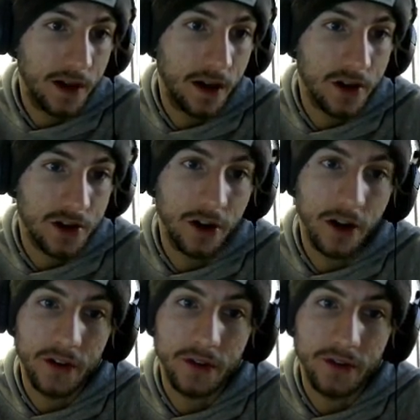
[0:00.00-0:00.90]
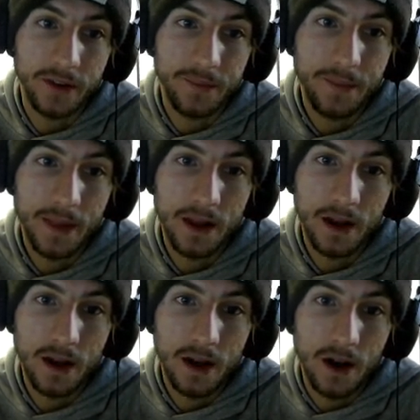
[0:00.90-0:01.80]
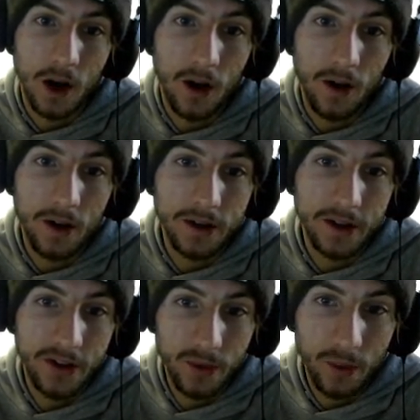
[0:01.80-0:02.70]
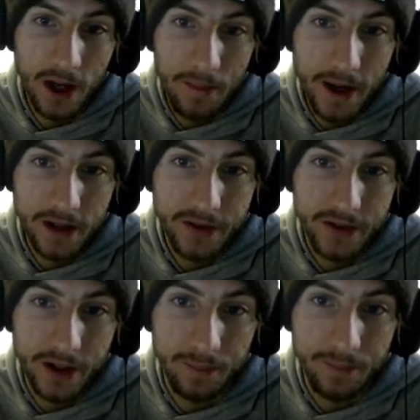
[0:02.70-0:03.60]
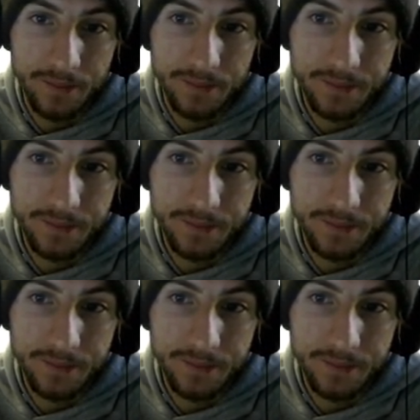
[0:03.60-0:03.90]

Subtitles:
I'm going to show you guys something. This is what I made in Serum.